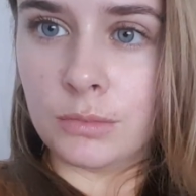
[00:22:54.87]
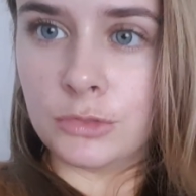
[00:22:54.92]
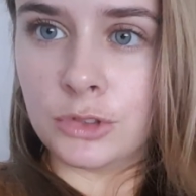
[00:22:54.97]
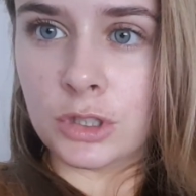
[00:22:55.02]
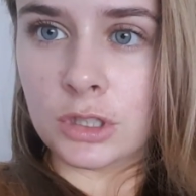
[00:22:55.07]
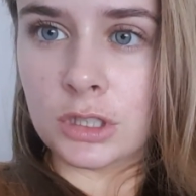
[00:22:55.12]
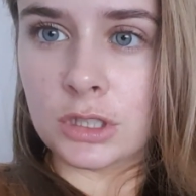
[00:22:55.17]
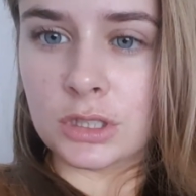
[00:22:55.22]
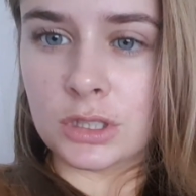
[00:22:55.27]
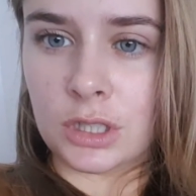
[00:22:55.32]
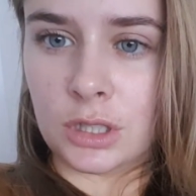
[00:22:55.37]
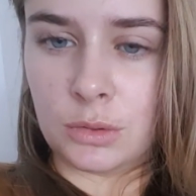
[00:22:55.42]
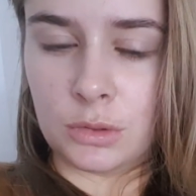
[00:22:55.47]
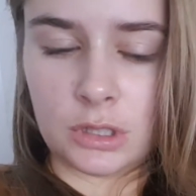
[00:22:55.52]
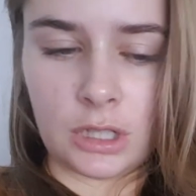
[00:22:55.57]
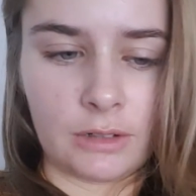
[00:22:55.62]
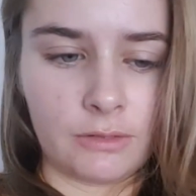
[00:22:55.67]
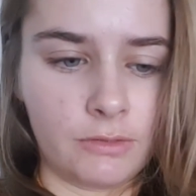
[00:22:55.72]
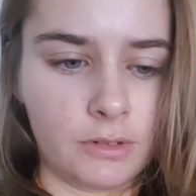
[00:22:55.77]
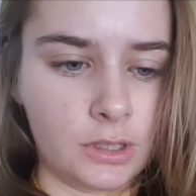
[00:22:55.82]
Trying to decide what
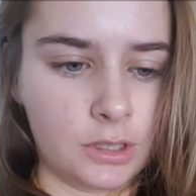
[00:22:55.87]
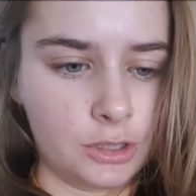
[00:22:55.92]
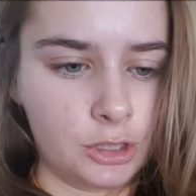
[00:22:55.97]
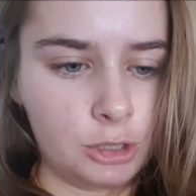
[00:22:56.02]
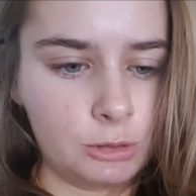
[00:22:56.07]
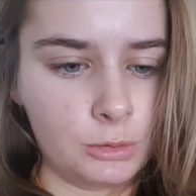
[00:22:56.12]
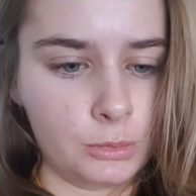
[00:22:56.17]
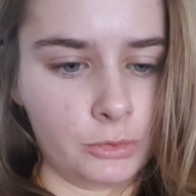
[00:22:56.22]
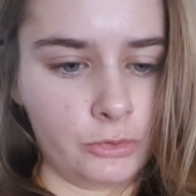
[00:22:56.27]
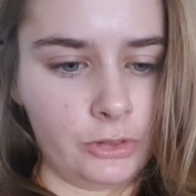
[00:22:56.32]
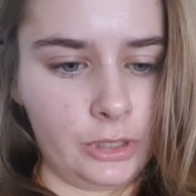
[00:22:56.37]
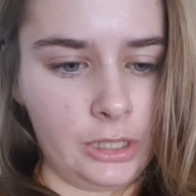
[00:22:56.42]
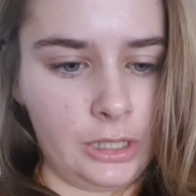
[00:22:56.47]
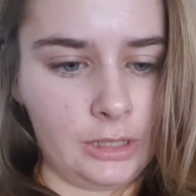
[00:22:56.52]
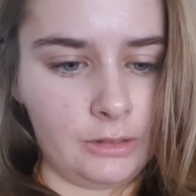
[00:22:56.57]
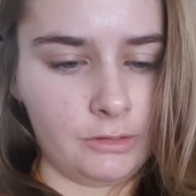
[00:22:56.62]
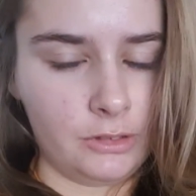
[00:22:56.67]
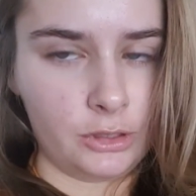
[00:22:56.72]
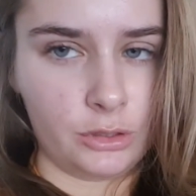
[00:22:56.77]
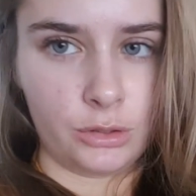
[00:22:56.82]
to have for lunch, but we really
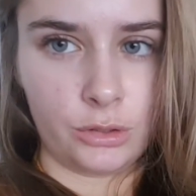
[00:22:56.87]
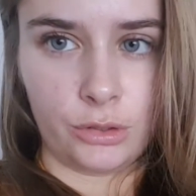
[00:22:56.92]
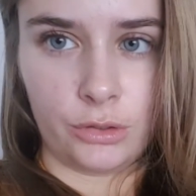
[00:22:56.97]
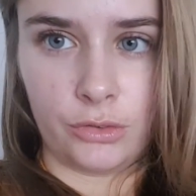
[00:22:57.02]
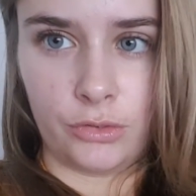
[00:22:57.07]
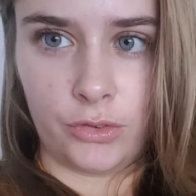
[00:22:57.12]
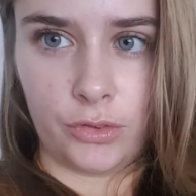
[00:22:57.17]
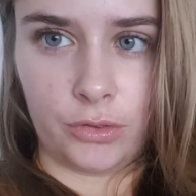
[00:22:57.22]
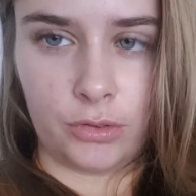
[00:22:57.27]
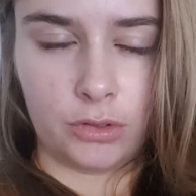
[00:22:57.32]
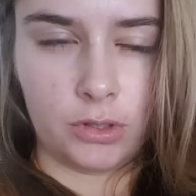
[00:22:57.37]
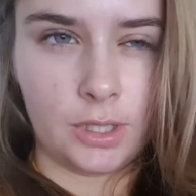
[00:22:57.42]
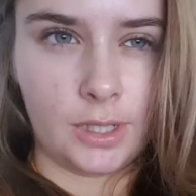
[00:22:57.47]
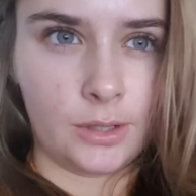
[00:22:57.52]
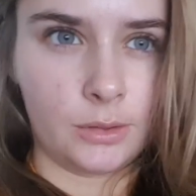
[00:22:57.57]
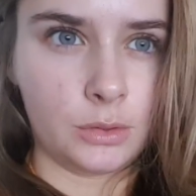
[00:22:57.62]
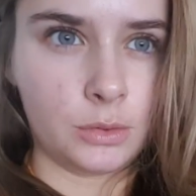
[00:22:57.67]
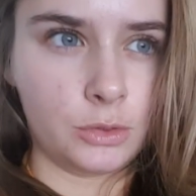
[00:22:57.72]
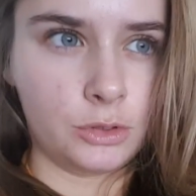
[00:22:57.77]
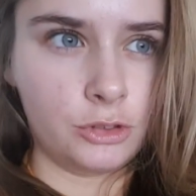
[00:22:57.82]
have like no food in the
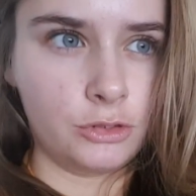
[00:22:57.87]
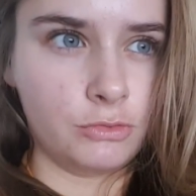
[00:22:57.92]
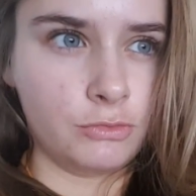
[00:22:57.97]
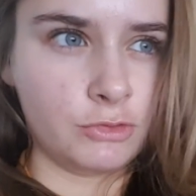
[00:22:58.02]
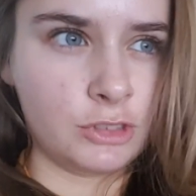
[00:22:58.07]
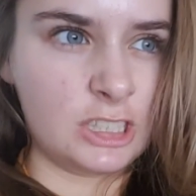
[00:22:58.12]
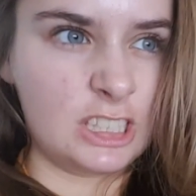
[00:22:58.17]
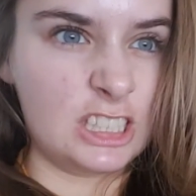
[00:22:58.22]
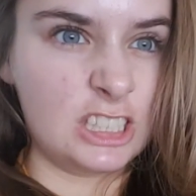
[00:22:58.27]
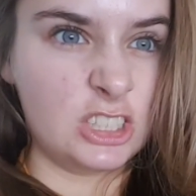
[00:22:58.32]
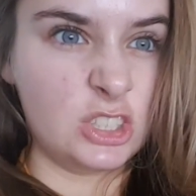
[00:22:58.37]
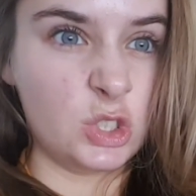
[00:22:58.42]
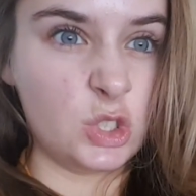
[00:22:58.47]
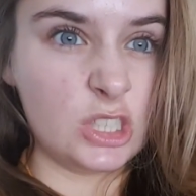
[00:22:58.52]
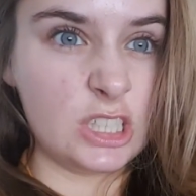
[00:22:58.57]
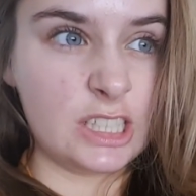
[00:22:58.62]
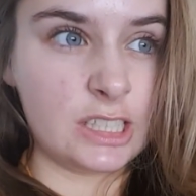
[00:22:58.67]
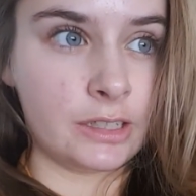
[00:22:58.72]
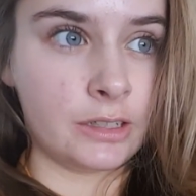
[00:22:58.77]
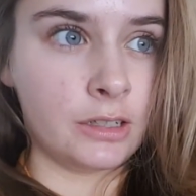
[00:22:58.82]
house, which is really
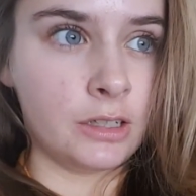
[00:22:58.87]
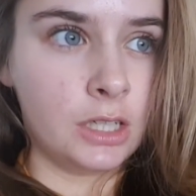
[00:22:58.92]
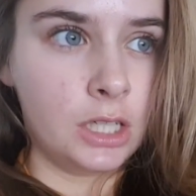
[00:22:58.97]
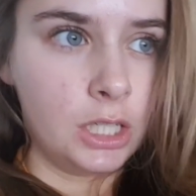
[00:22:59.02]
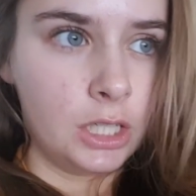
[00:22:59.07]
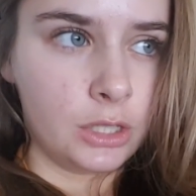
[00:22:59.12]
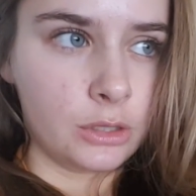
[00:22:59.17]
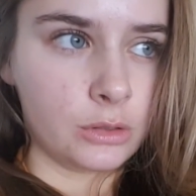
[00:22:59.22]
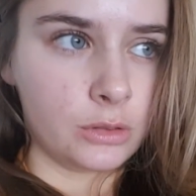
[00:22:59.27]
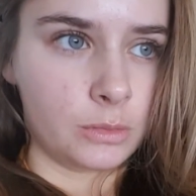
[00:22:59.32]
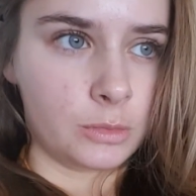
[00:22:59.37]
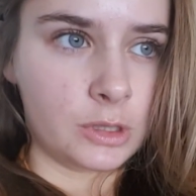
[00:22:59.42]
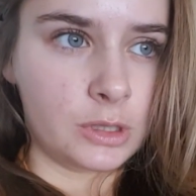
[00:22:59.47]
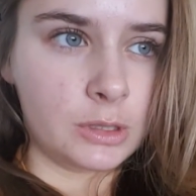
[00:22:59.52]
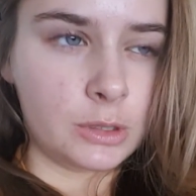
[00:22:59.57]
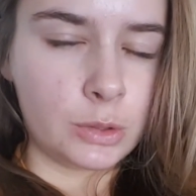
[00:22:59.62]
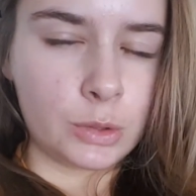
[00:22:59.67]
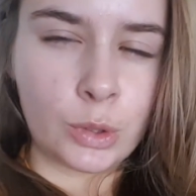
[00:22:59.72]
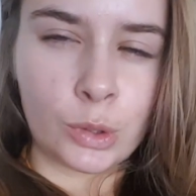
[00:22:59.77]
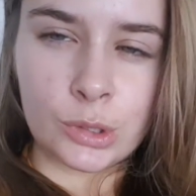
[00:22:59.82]
annoying. So I'm
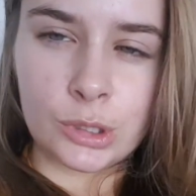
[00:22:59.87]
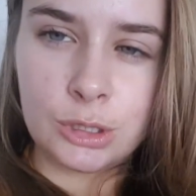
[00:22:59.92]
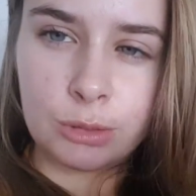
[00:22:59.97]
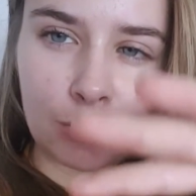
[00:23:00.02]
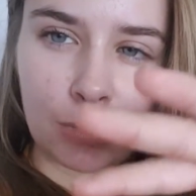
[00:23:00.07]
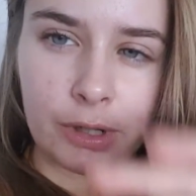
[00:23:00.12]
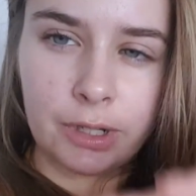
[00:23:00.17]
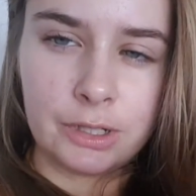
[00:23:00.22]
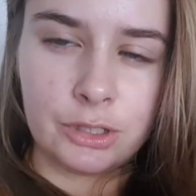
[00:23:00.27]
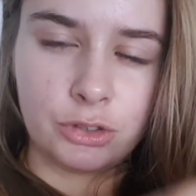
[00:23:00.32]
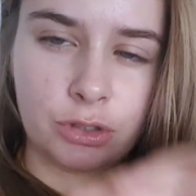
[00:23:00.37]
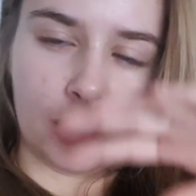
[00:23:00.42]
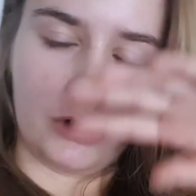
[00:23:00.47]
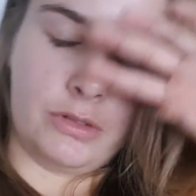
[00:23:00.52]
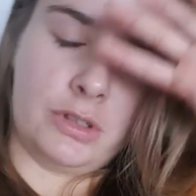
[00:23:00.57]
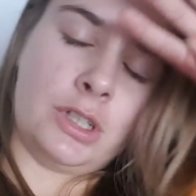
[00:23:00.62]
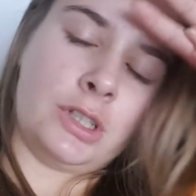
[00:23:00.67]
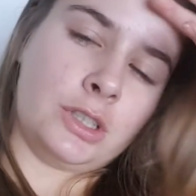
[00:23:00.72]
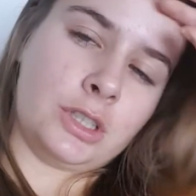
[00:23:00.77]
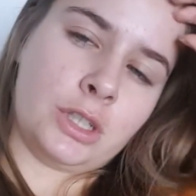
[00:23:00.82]
contemplating
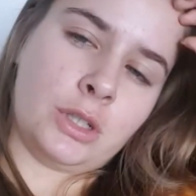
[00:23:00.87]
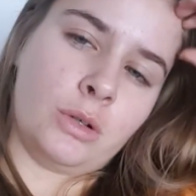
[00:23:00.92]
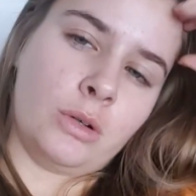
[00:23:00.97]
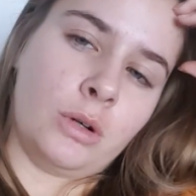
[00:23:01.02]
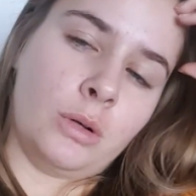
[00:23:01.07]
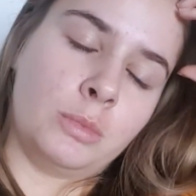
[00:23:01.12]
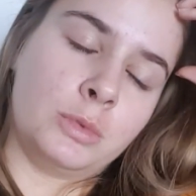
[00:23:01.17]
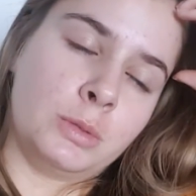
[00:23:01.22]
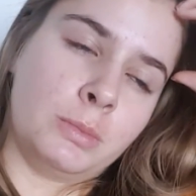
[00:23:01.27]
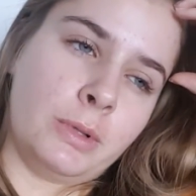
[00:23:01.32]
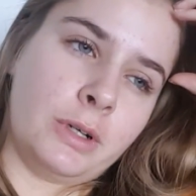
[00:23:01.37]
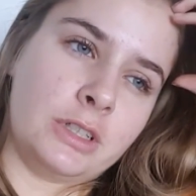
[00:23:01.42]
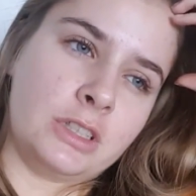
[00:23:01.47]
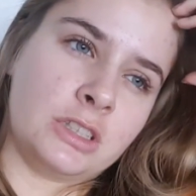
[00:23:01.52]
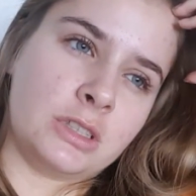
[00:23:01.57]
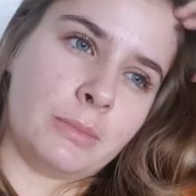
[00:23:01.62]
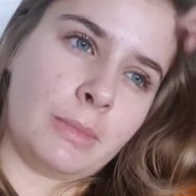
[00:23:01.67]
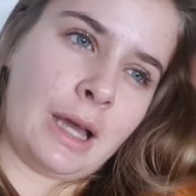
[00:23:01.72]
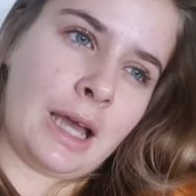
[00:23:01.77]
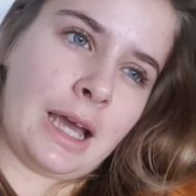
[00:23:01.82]
driving down to Co-op to buy
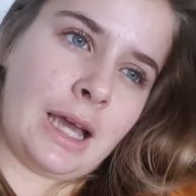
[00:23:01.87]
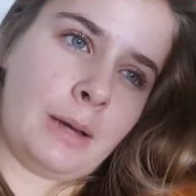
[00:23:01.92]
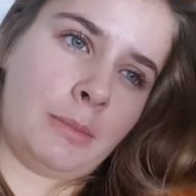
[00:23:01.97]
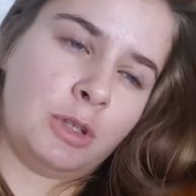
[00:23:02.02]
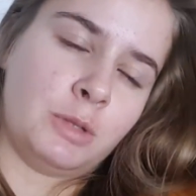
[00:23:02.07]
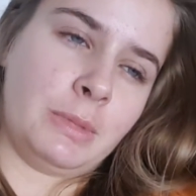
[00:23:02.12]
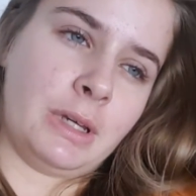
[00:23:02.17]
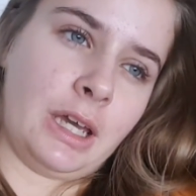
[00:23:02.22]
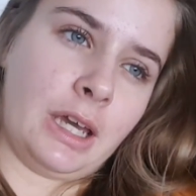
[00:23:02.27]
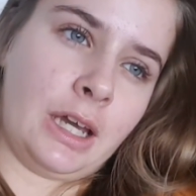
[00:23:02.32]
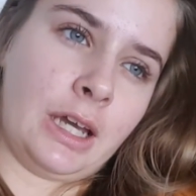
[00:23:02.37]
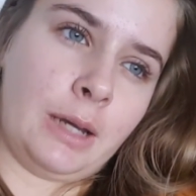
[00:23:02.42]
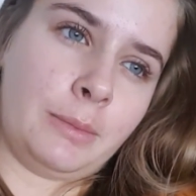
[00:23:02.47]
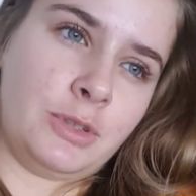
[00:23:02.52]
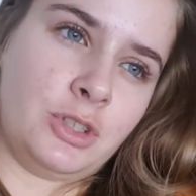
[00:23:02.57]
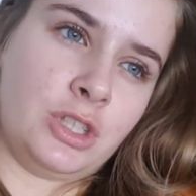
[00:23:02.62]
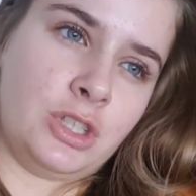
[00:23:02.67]
some ham to make a ham